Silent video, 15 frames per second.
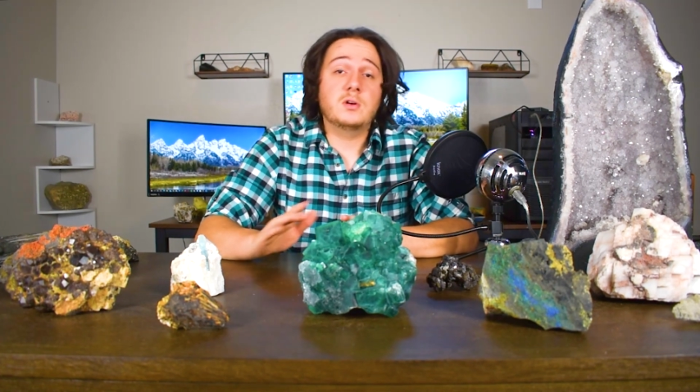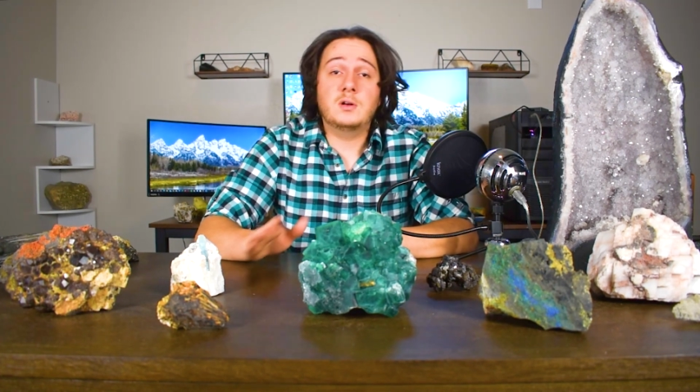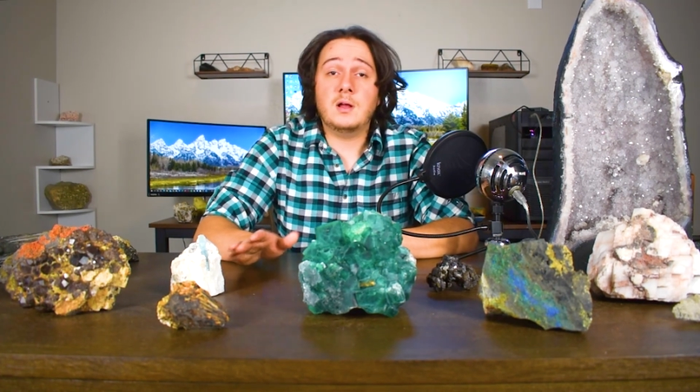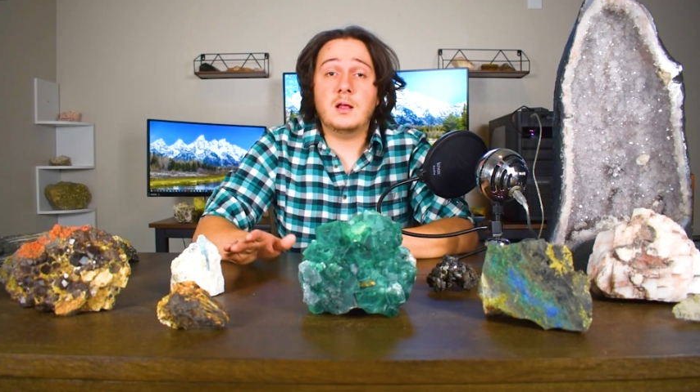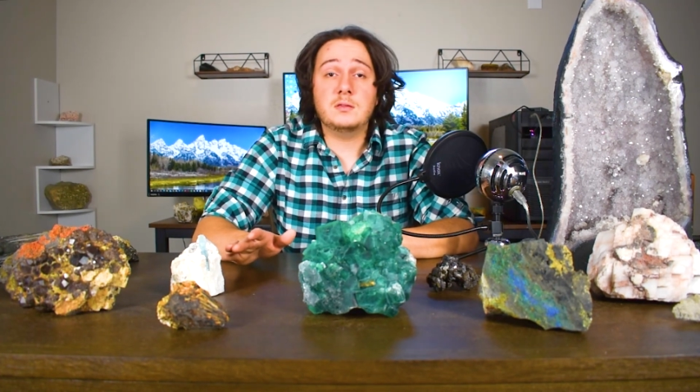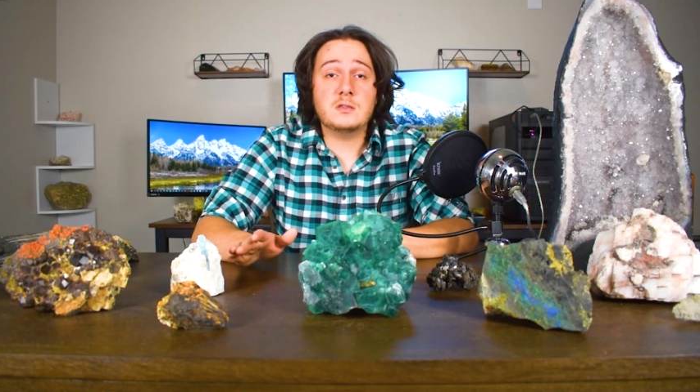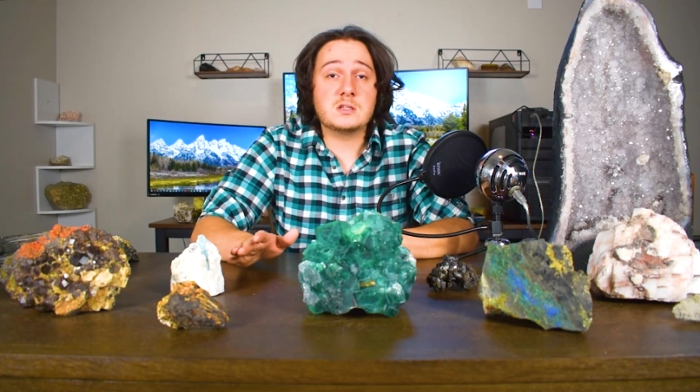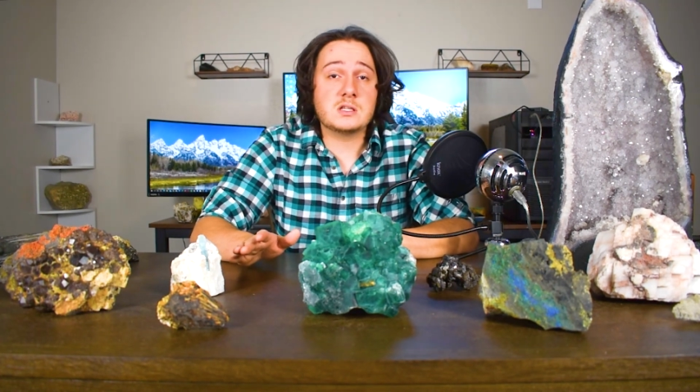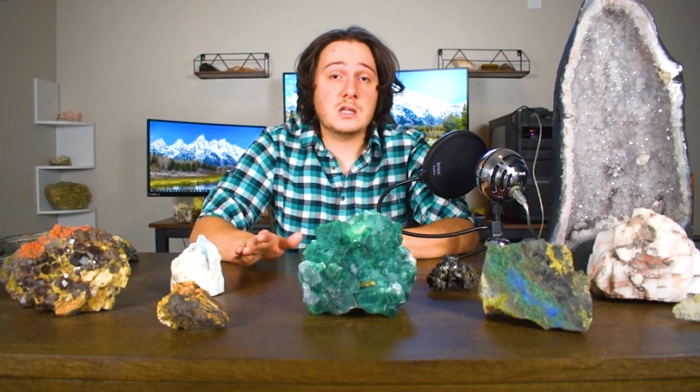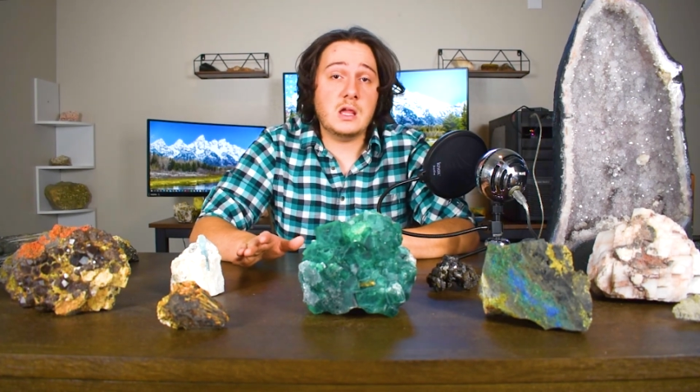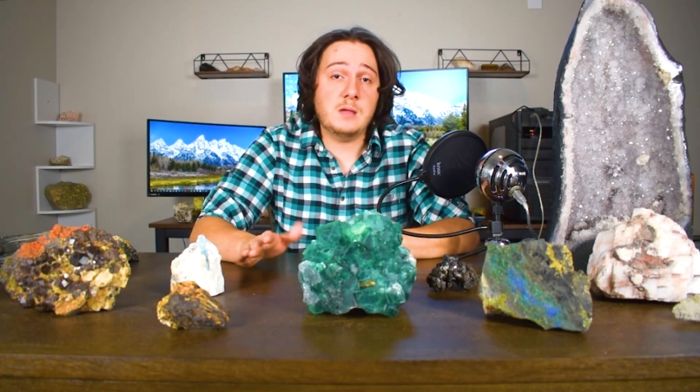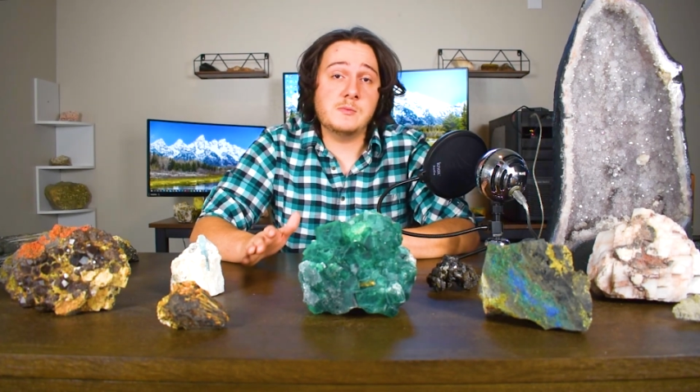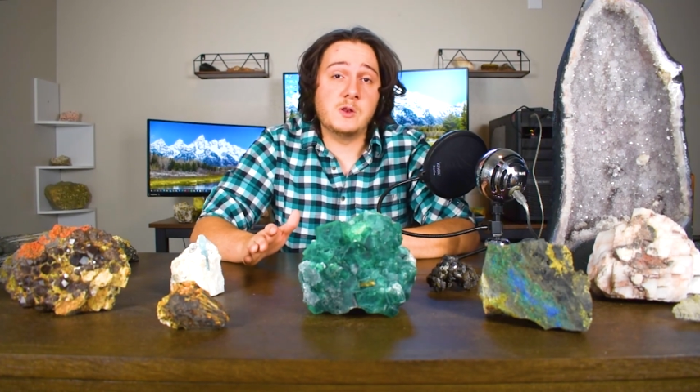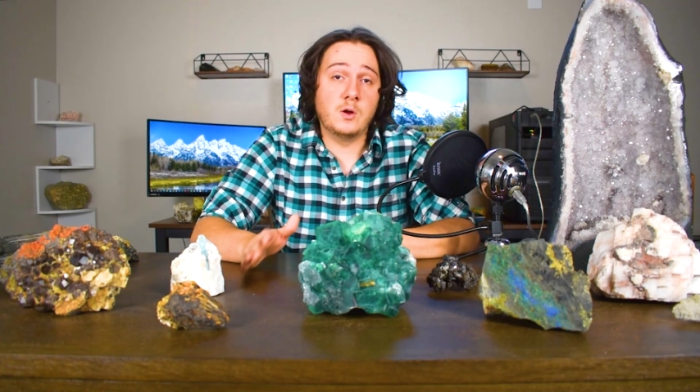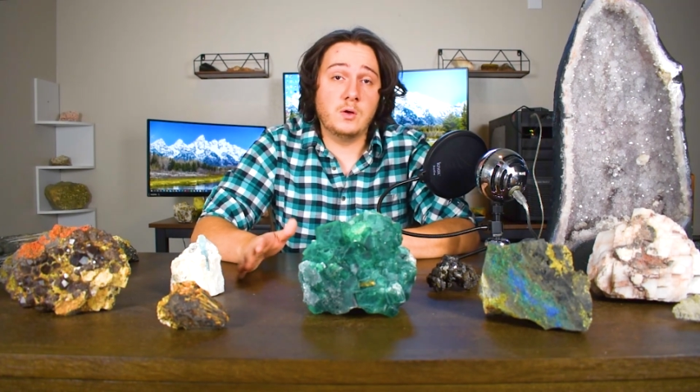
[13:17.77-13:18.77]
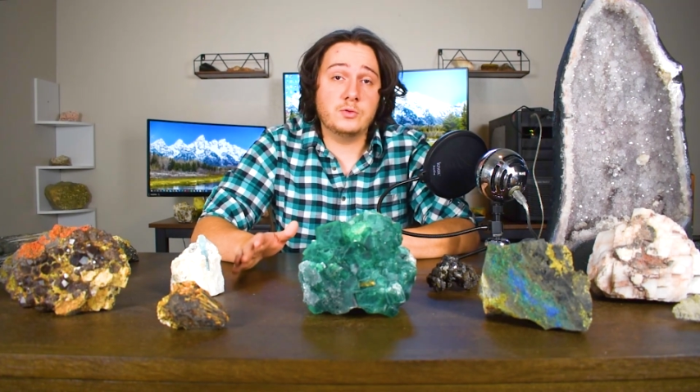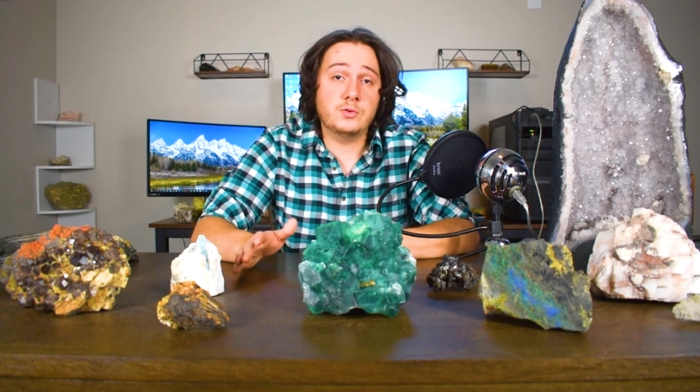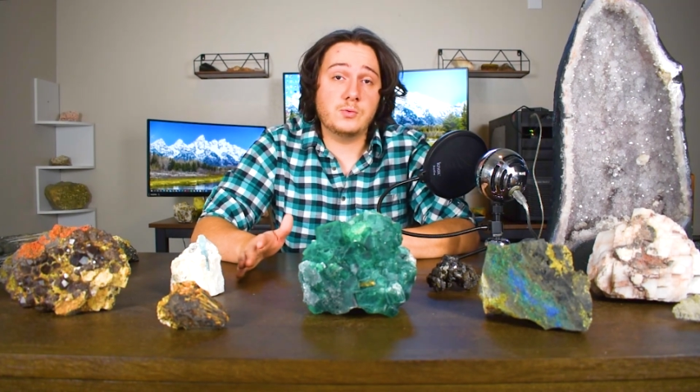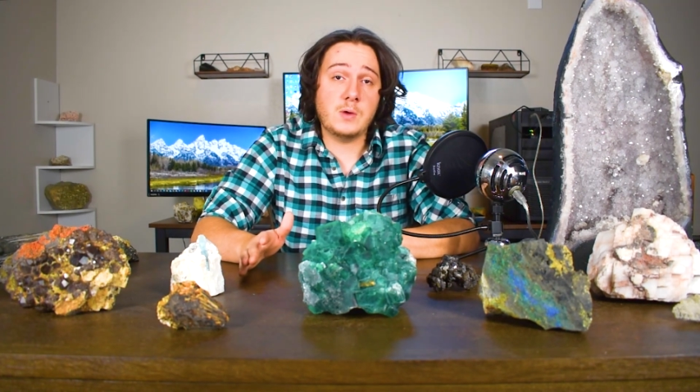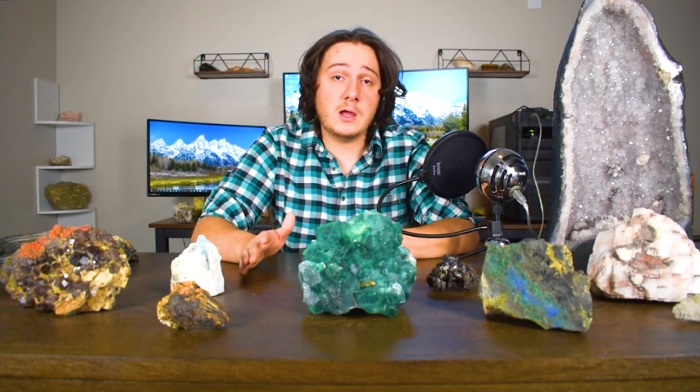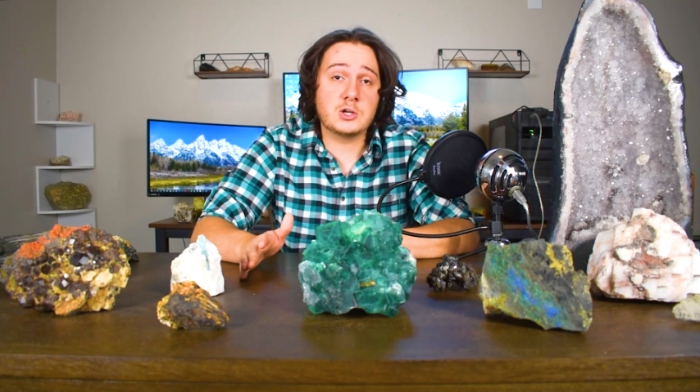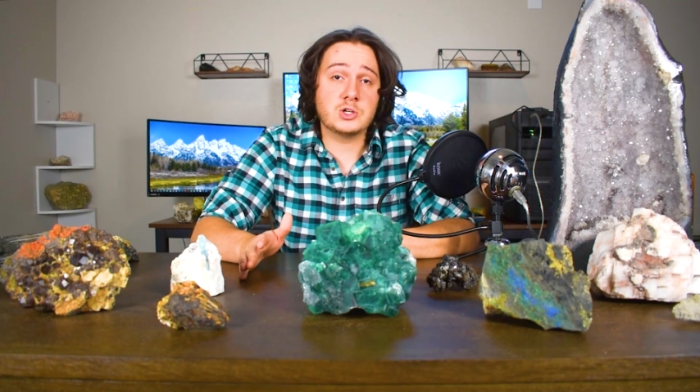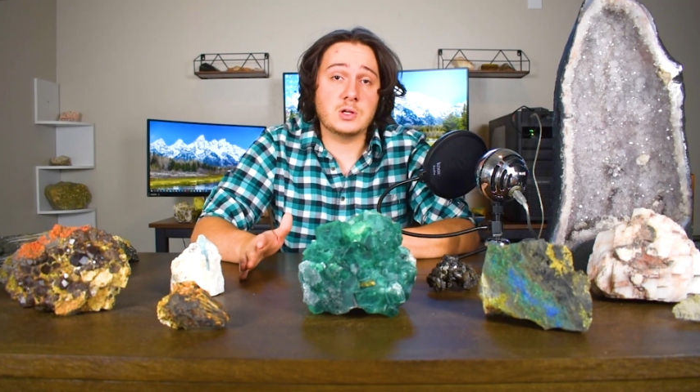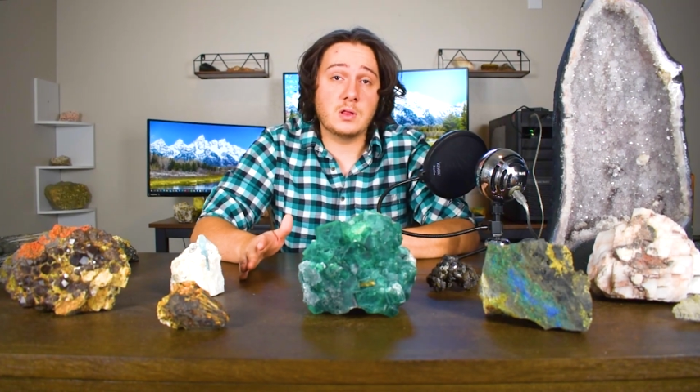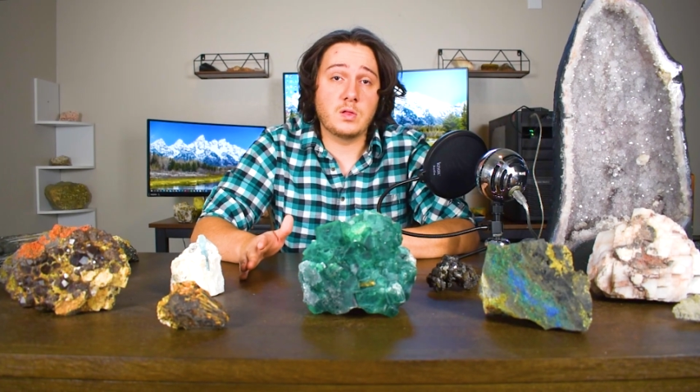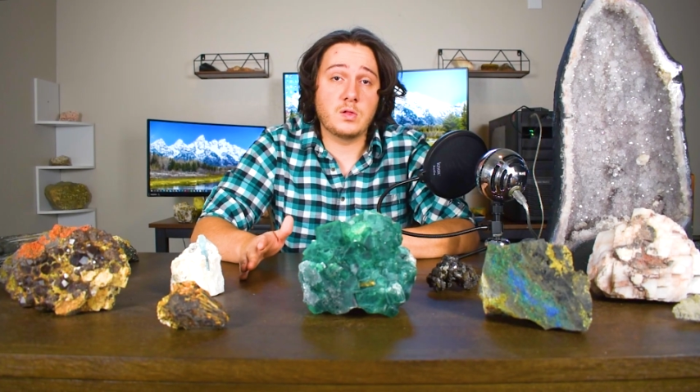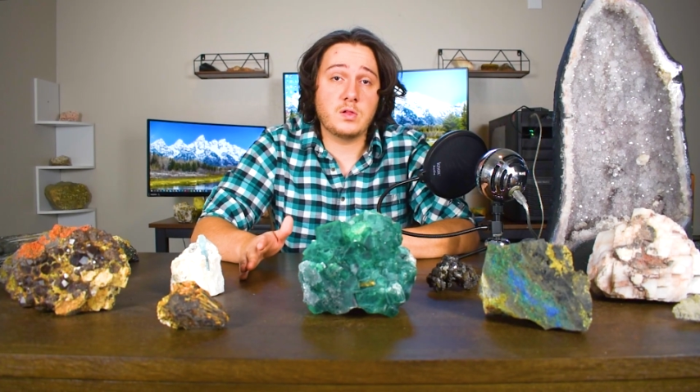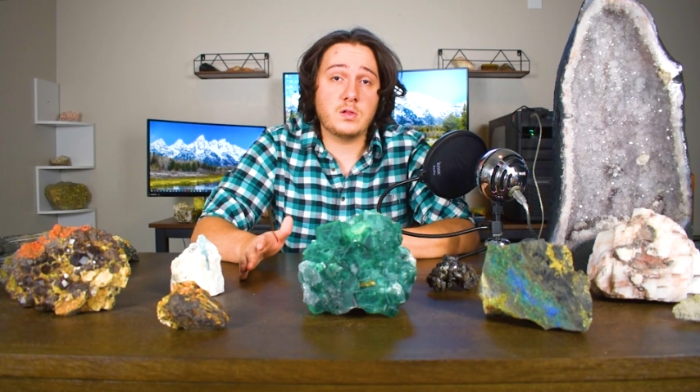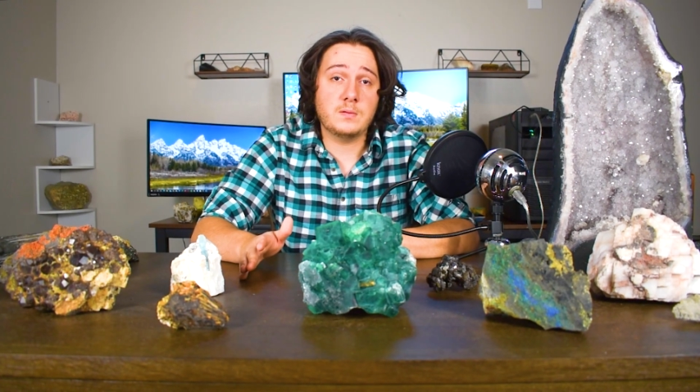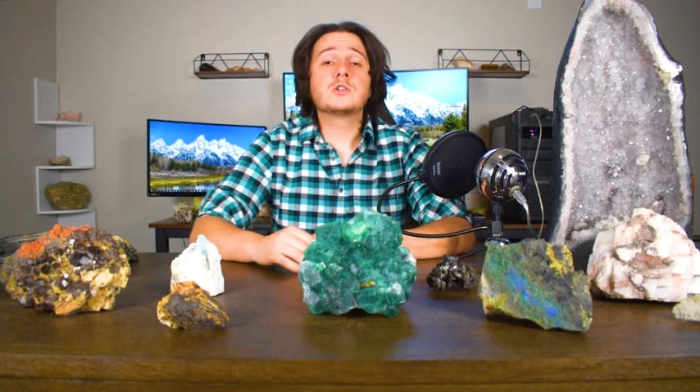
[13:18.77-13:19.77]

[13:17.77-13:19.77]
are not the same in all directions.